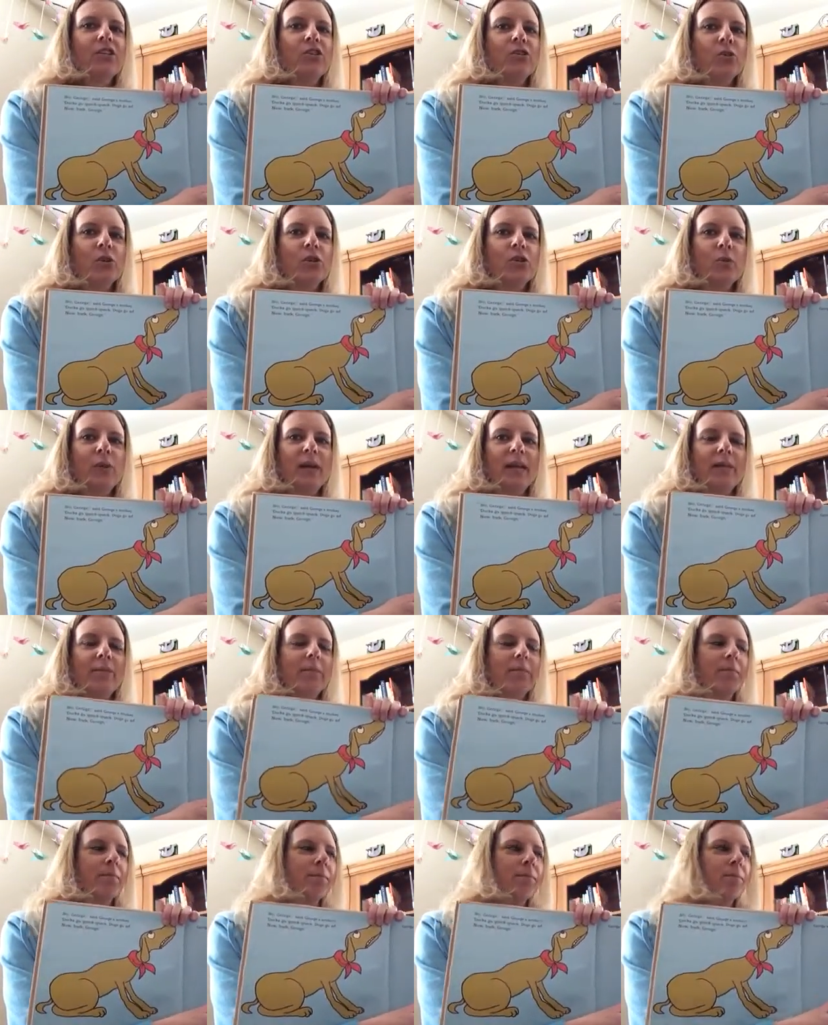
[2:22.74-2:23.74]
George
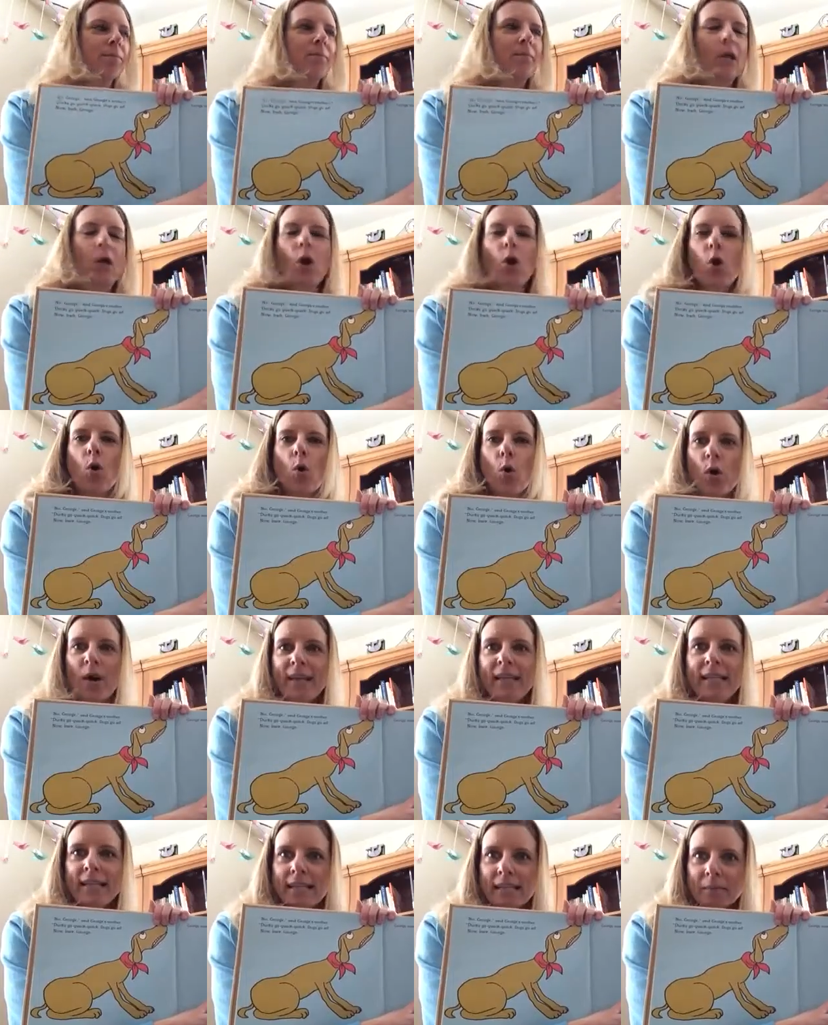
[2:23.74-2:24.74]
went,
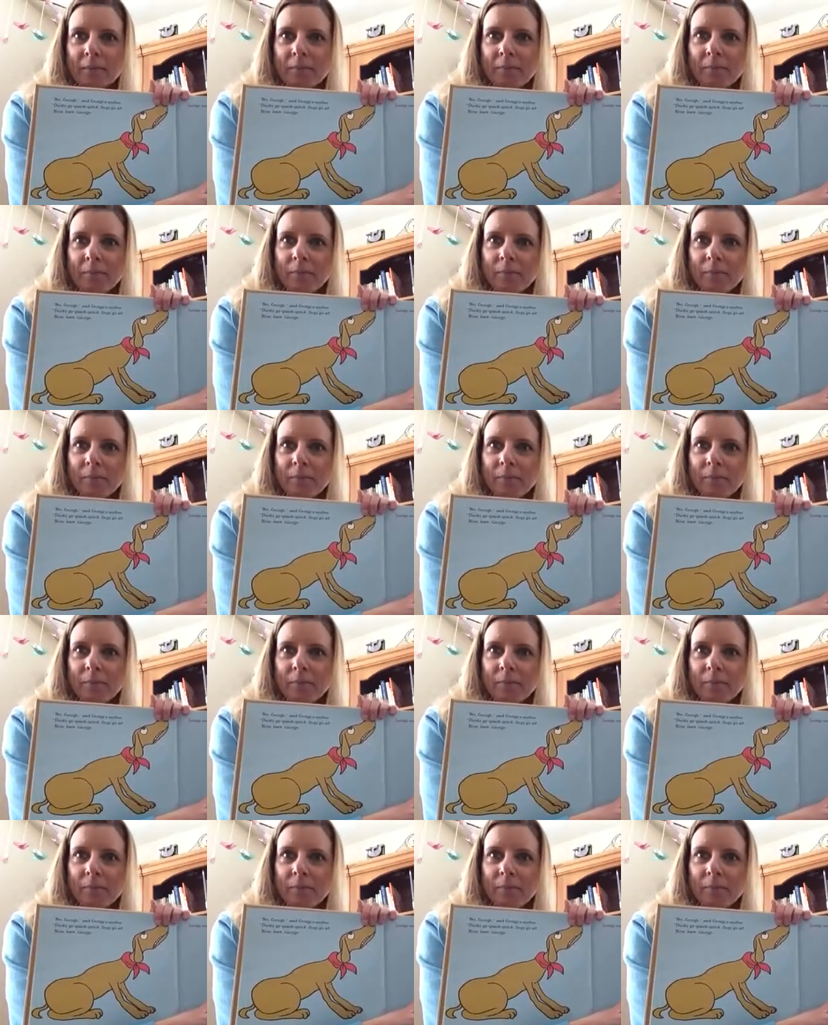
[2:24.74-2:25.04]
oink.